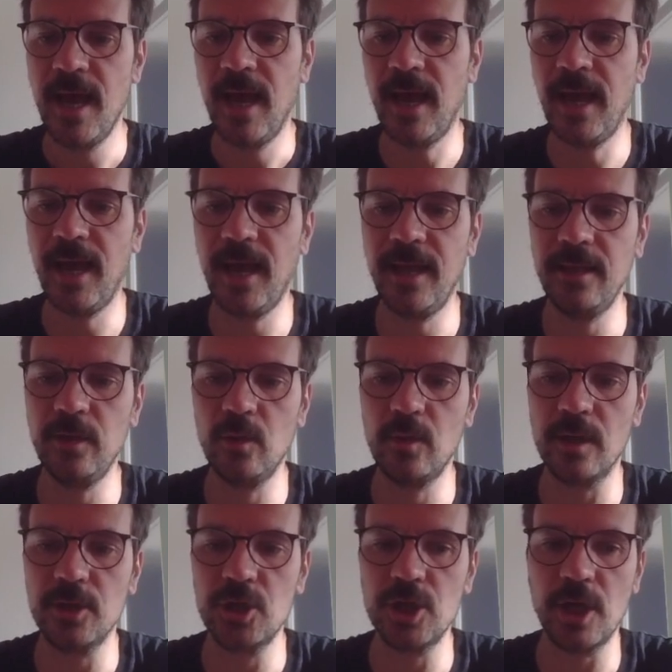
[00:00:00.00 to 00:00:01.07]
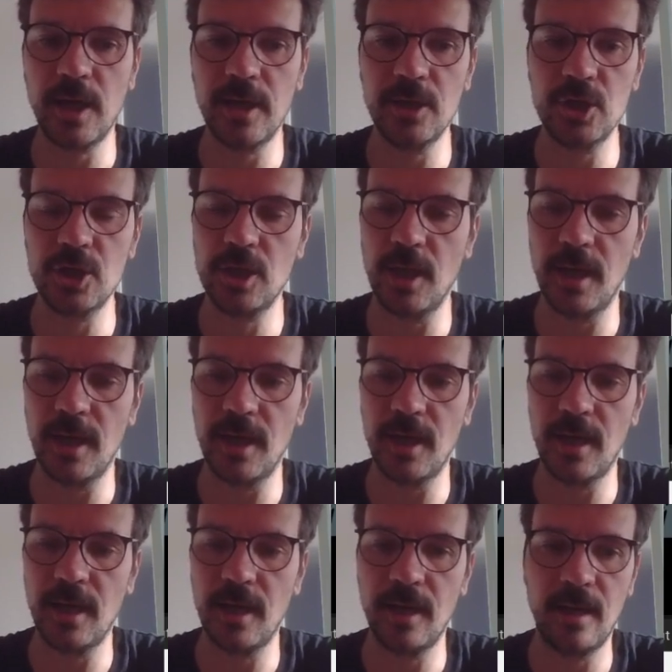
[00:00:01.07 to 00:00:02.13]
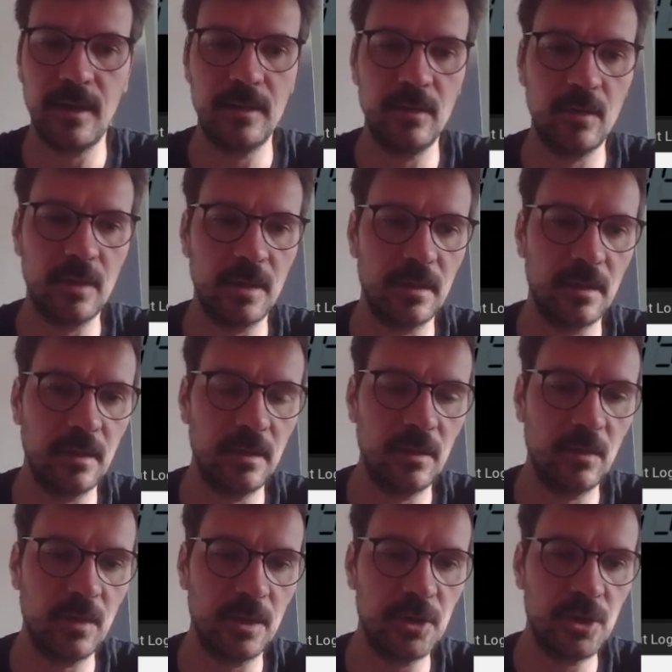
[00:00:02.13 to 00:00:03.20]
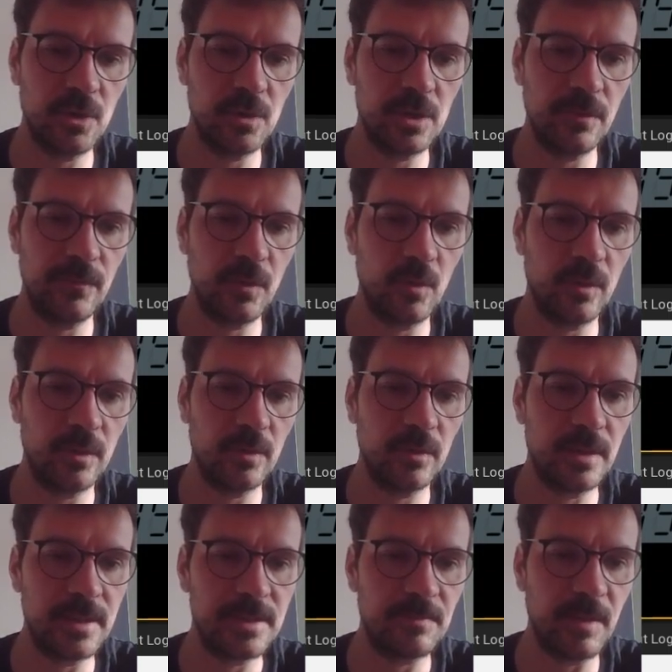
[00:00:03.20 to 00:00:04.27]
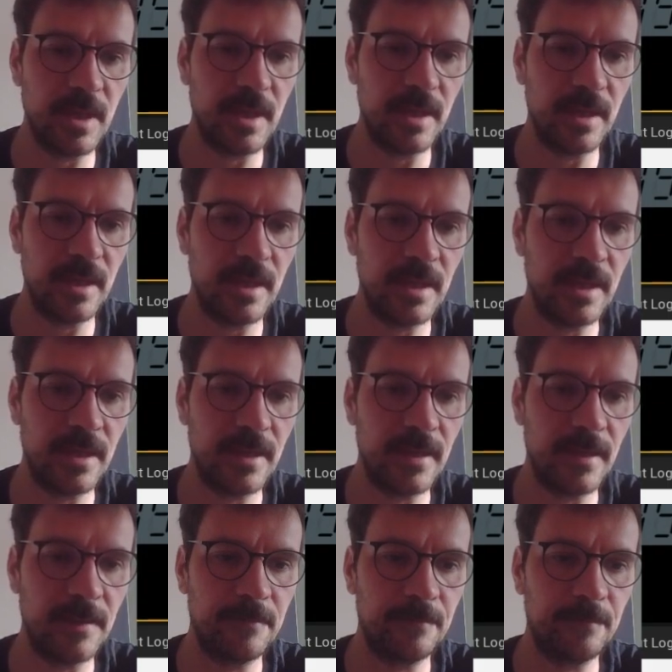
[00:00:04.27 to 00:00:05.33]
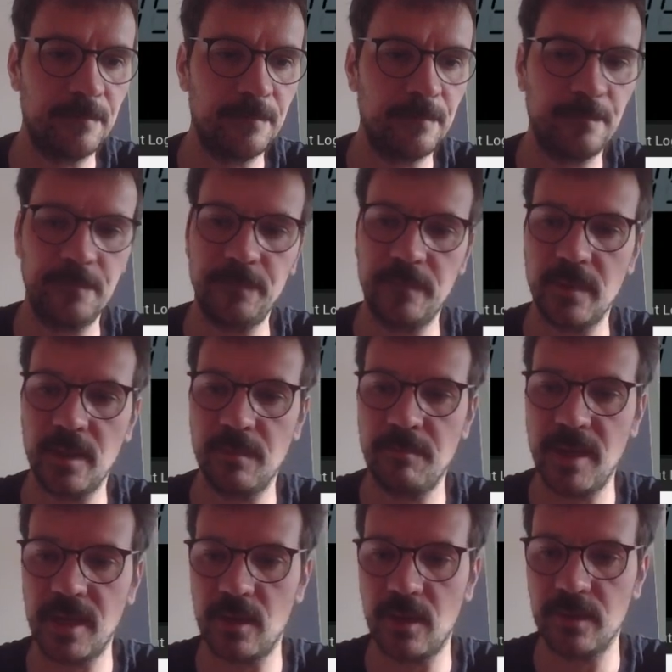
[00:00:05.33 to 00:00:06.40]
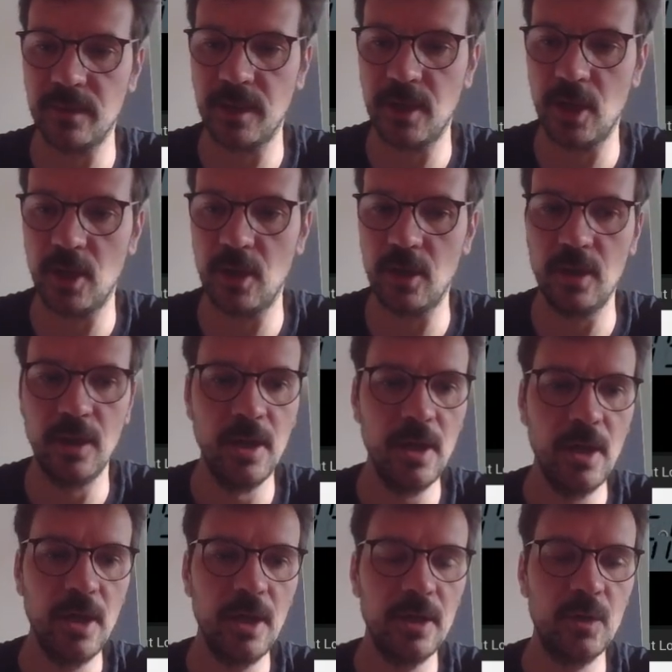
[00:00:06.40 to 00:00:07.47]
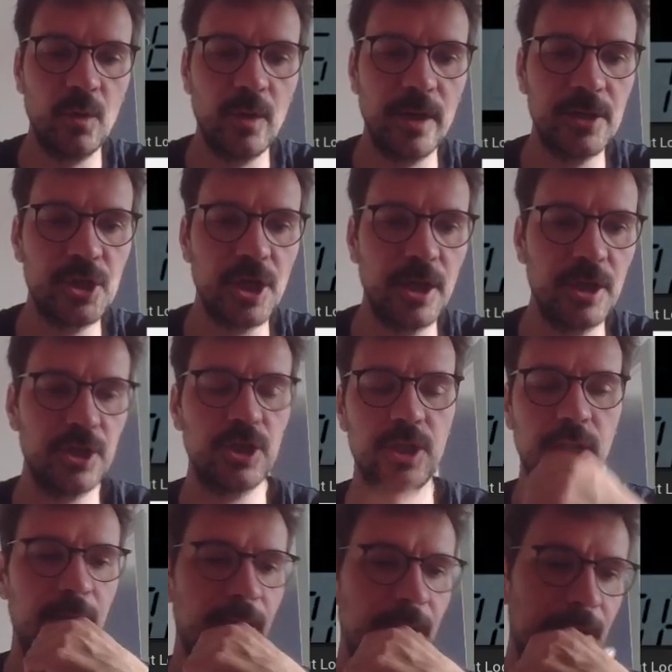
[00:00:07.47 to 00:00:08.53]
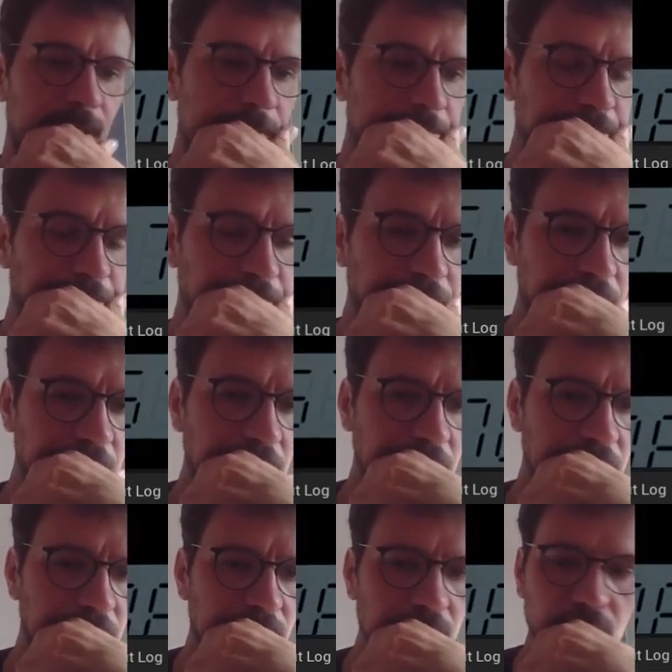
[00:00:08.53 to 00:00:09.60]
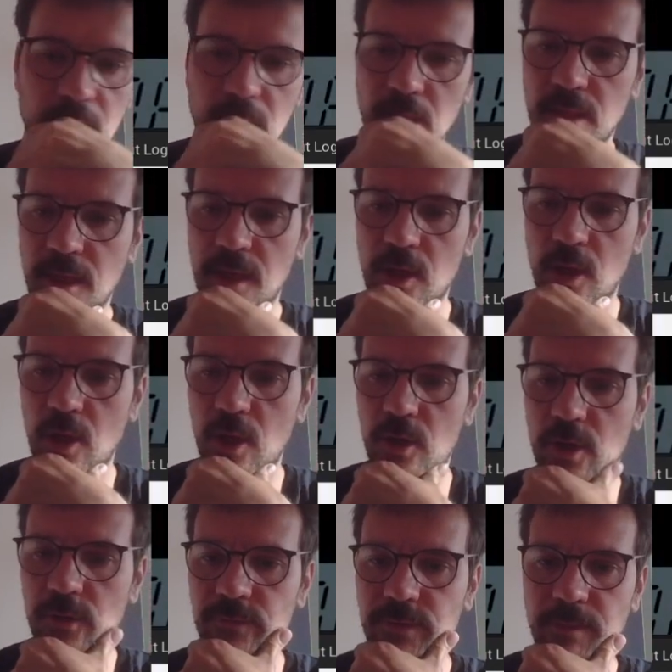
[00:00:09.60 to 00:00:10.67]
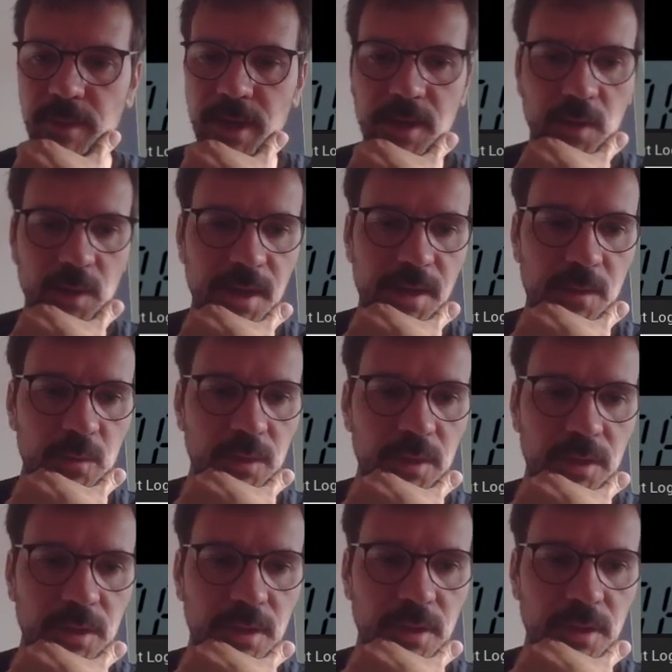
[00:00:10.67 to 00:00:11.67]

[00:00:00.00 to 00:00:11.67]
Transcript: and you can change the you can choose if you want to display background at all. You can change the color of the background,